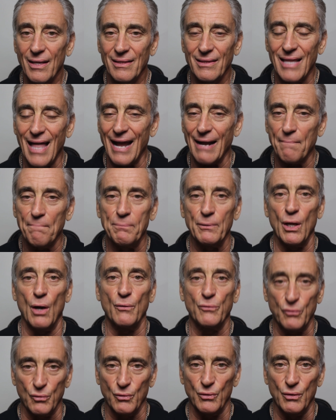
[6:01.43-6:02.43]
like
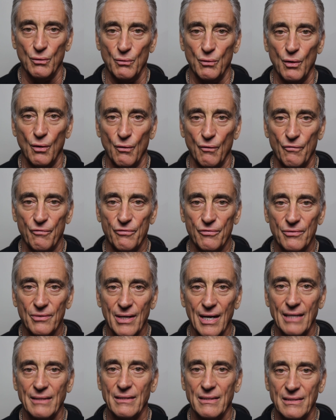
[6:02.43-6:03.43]
blow through the roof
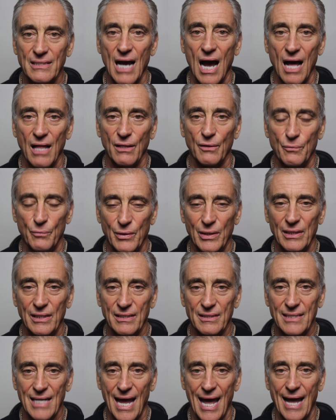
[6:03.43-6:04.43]
and the dollar
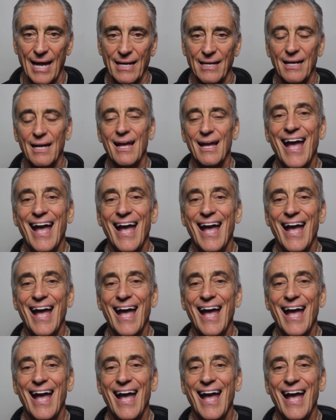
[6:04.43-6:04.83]
really tank.